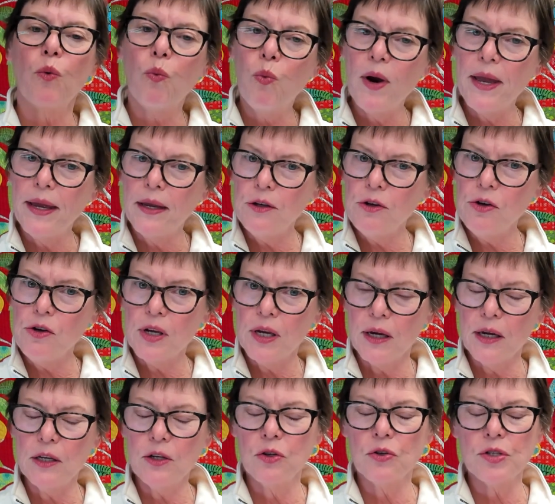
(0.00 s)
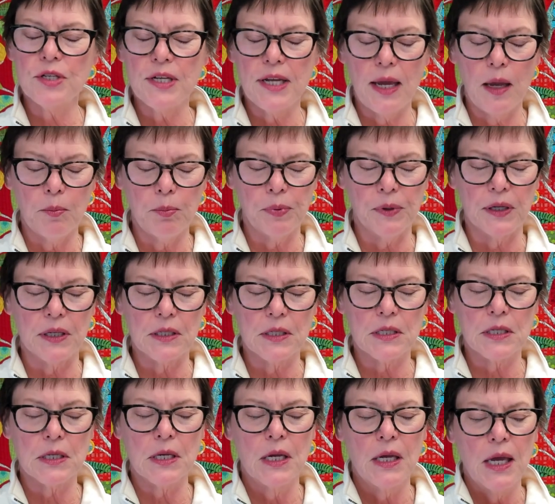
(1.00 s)
When you cut your
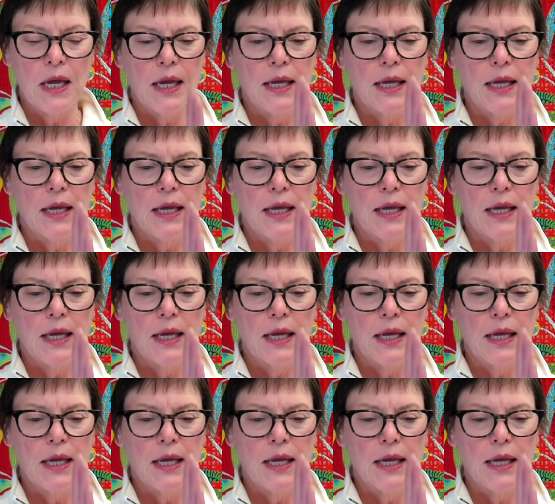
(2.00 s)
templates,